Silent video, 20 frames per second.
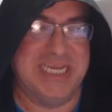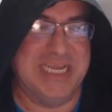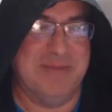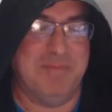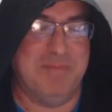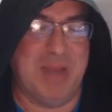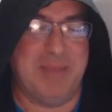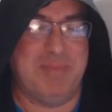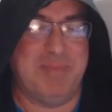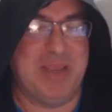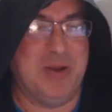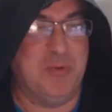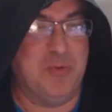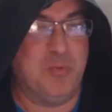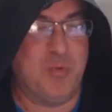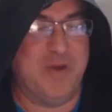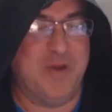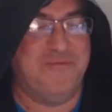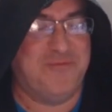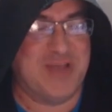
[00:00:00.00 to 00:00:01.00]
It might be
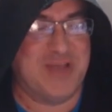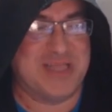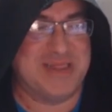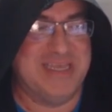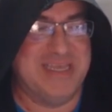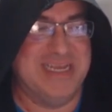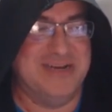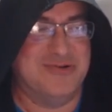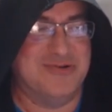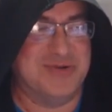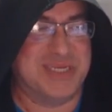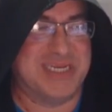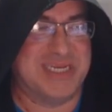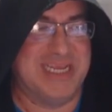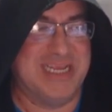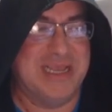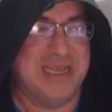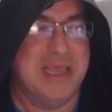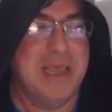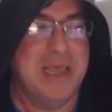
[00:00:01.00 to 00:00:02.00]
horrifically
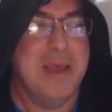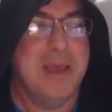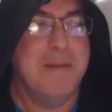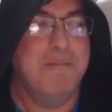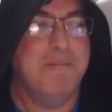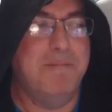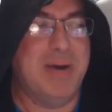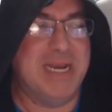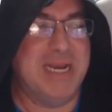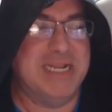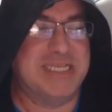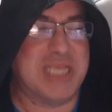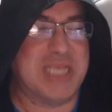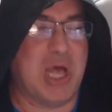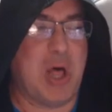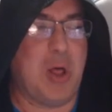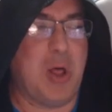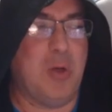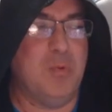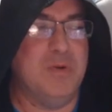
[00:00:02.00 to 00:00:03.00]
interesting, but it's
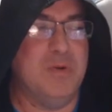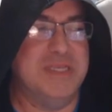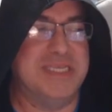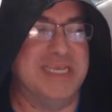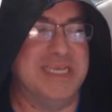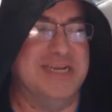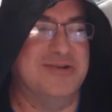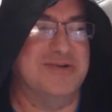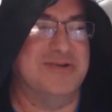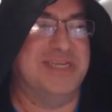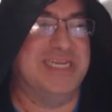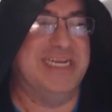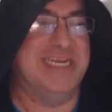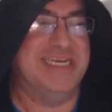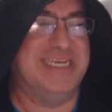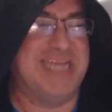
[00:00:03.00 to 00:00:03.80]
always interesting.